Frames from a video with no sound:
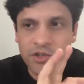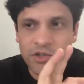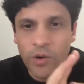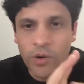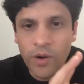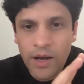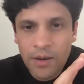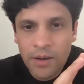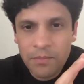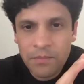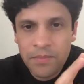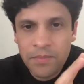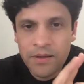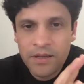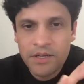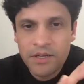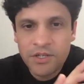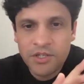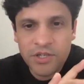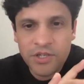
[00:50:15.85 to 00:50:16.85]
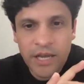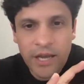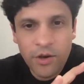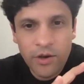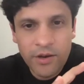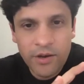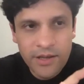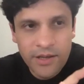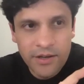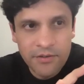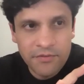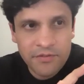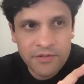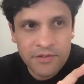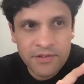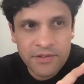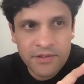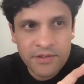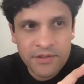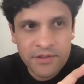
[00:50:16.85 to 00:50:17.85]
Show up, share your
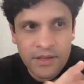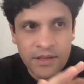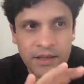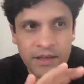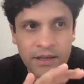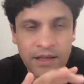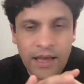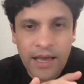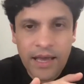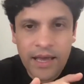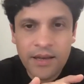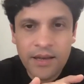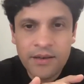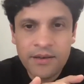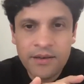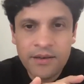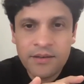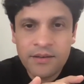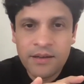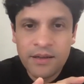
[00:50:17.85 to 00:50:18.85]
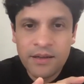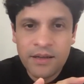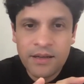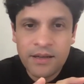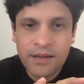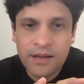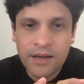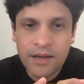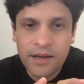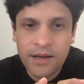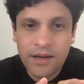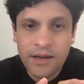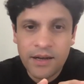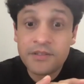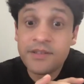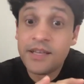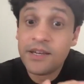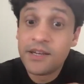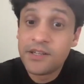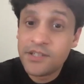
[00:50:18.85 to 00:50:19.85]
gifts, and
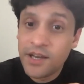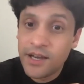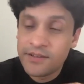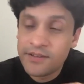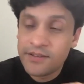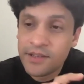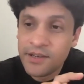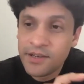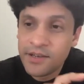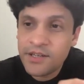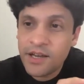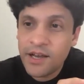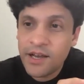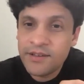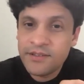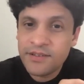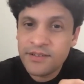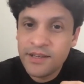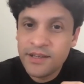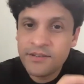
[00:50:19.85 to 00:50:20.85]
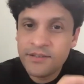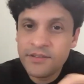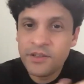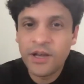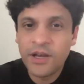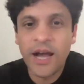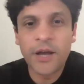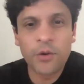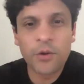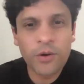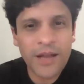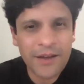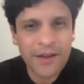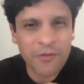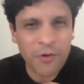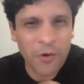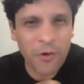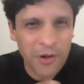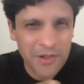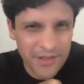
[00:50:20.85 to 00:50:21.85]
synergize. Yeah. Synergize is, I don't have
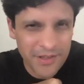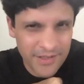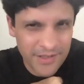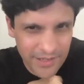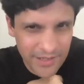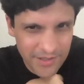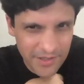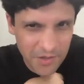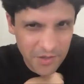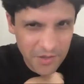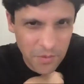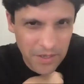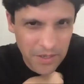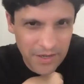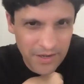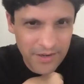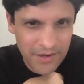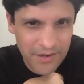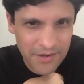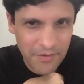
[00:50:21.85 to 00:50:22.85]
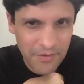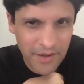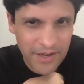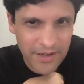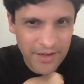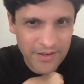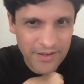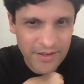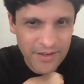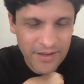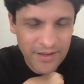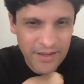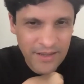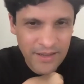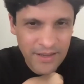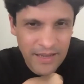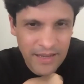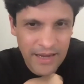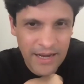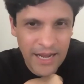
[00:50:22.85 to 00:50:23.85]
all the skills in the world, right?
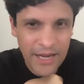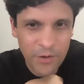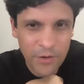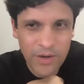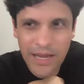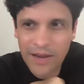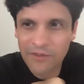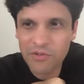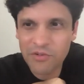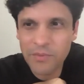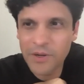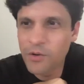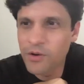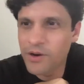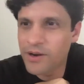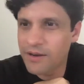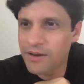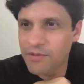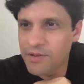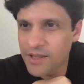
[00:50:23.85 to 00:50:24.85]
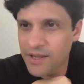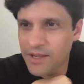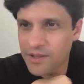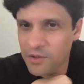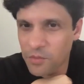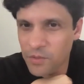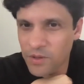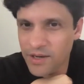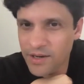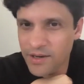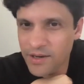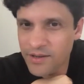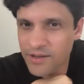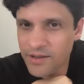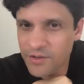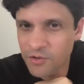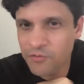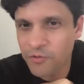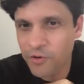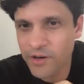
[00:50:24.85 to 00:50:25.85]
And I don't have to be good at everything in the world.
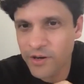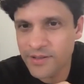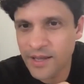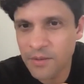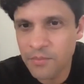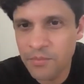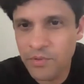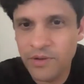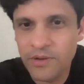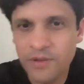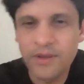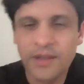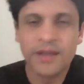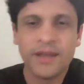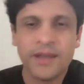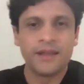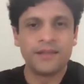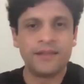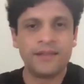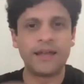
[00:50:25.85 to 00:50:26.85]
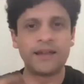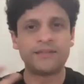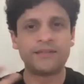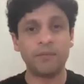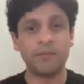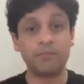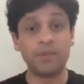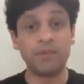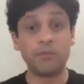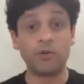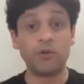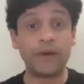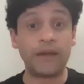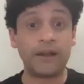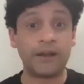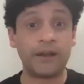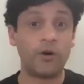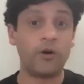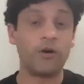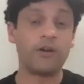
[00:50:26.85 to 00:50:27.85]
So for example, there are some people who are better
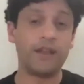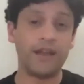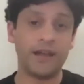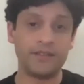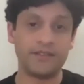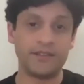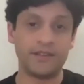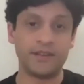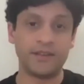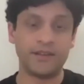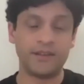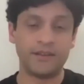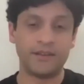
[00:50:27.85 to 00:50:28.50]
at organizing,